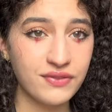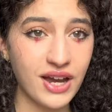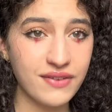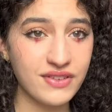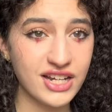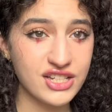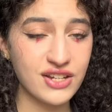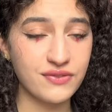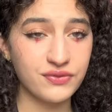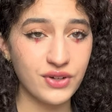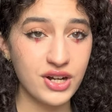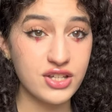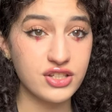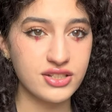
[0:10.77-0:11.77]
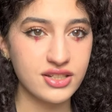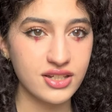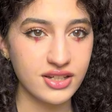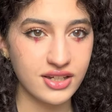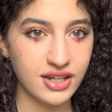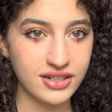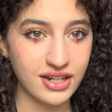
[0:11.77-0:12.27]
Five Nights at Freddy's,
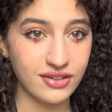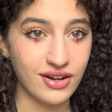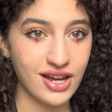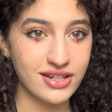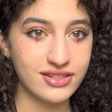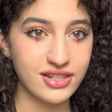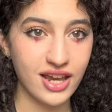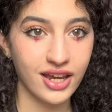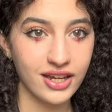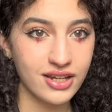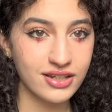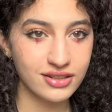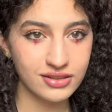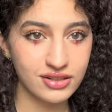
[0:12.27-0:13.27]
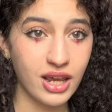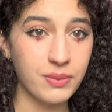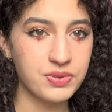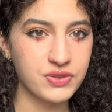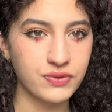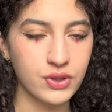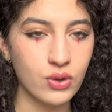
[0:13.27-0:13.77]
dare I say,
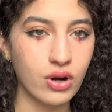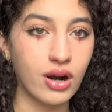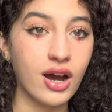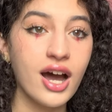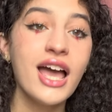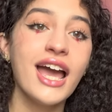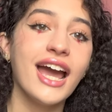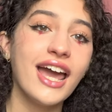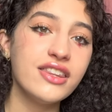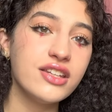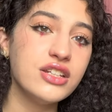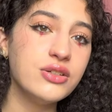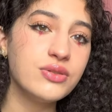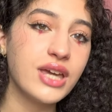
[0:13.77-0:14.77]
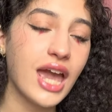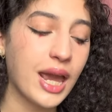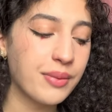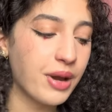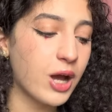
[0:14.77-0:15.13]
Tips Fedora, and the new game.